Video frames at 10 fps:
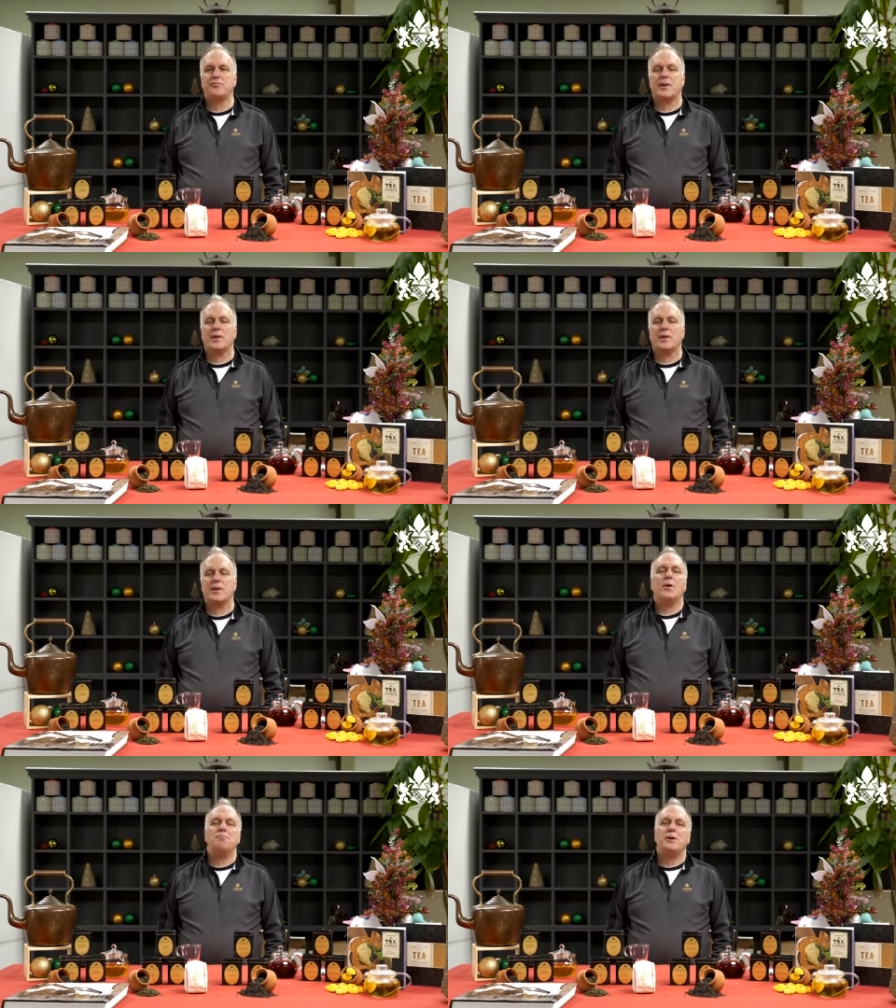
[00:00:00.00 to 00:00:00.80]
One place
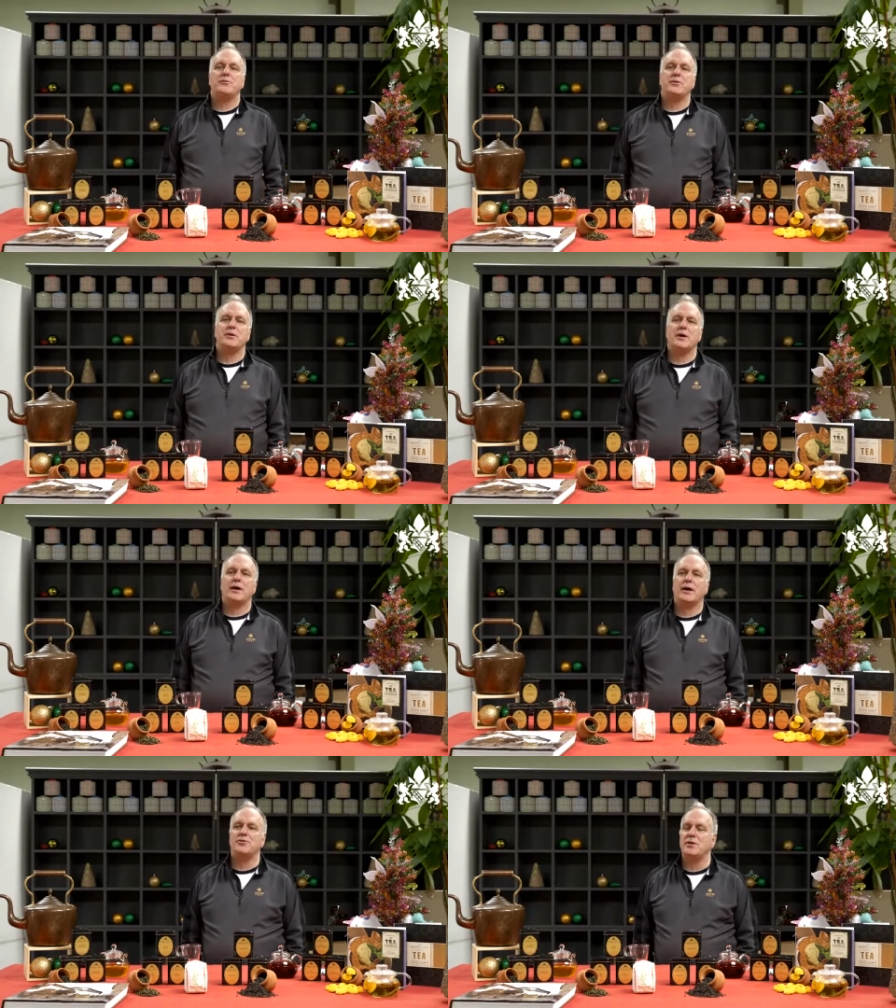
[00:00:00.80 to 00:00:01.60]
in actually
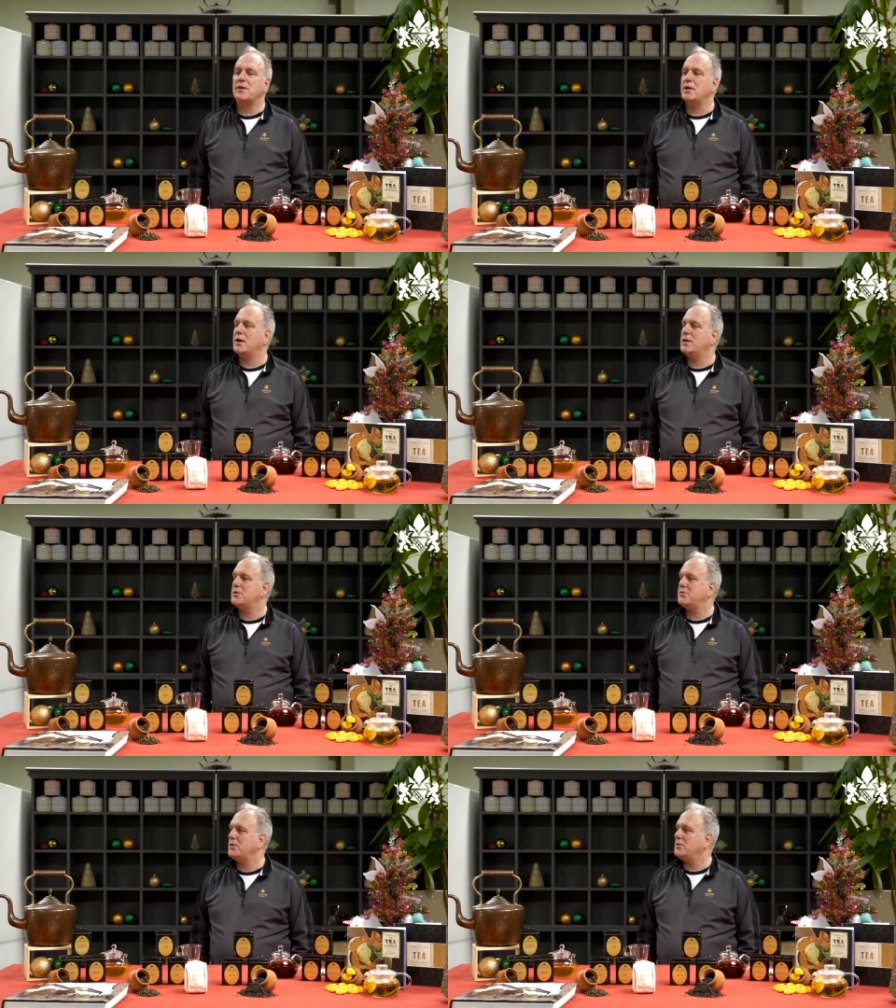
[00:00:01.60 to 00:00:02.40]
in the southern
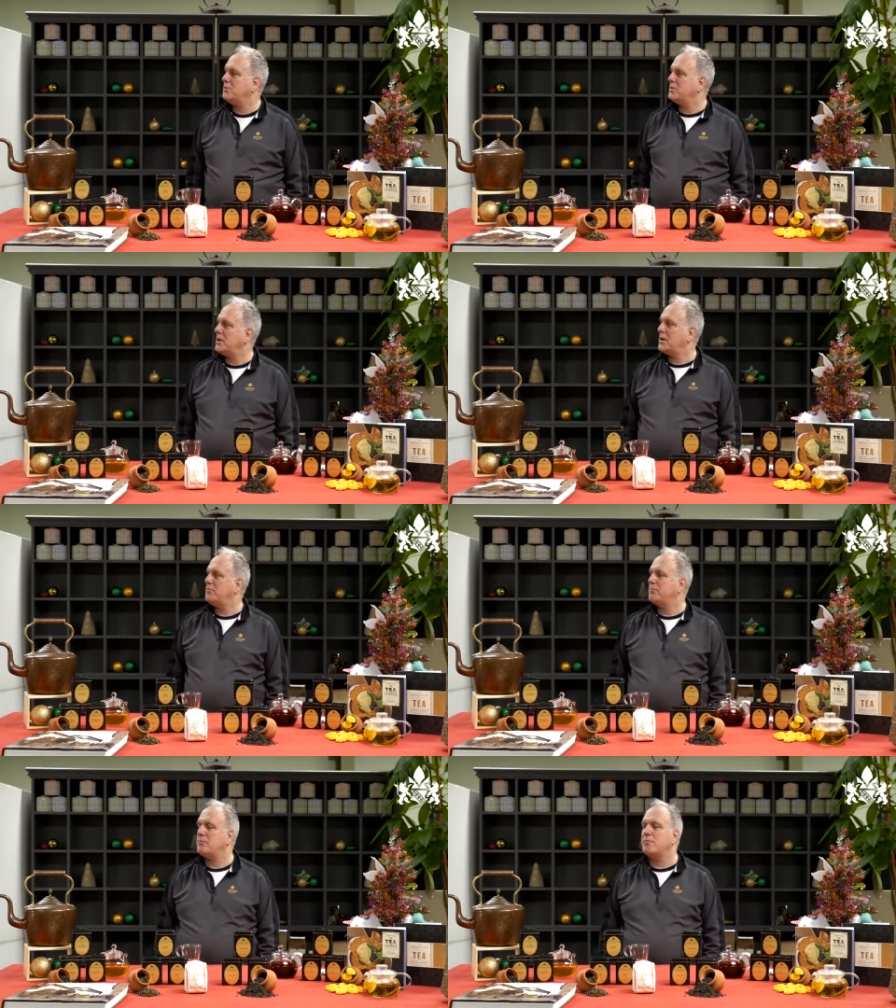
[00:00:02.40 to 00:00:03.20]

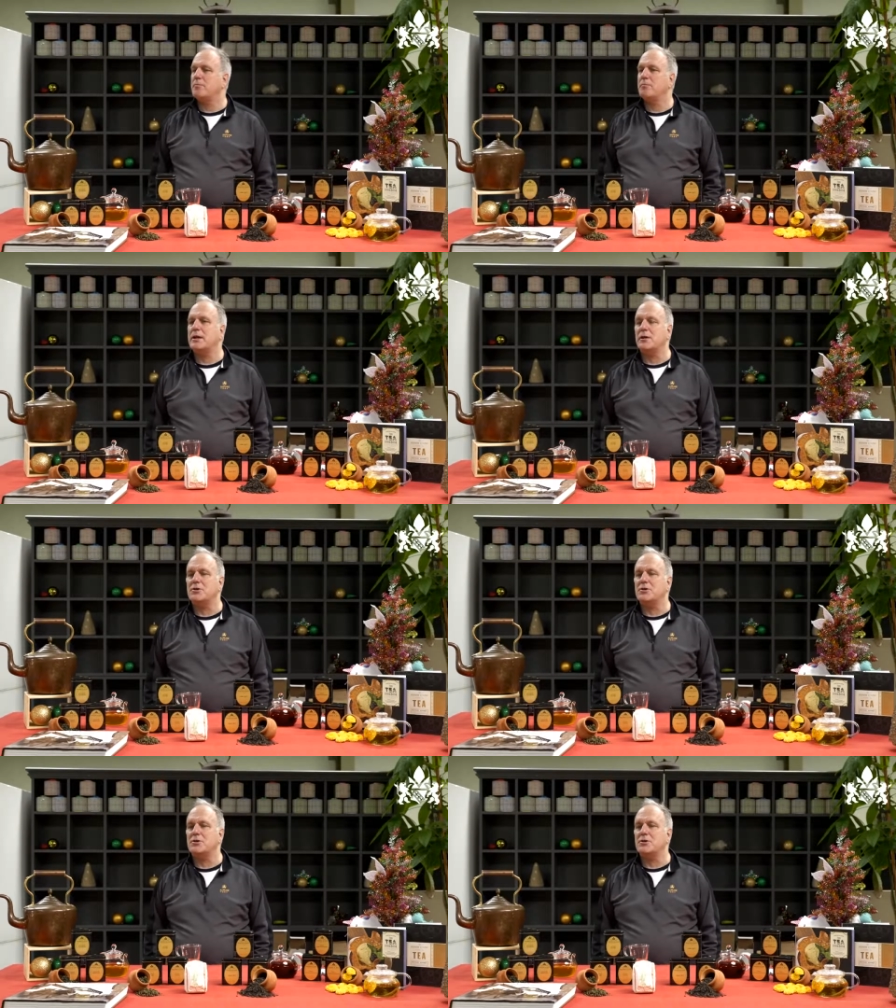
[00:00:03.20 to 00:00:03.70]
mainland China,